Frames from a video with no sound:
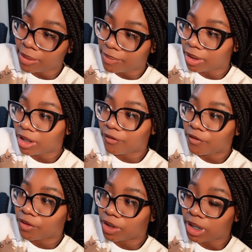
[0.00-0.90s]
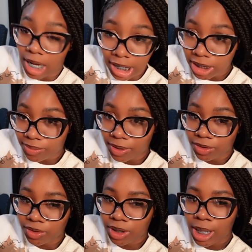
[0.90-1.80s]
and billing for the
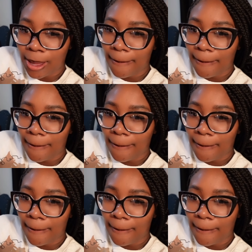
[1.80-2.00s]
hospitals,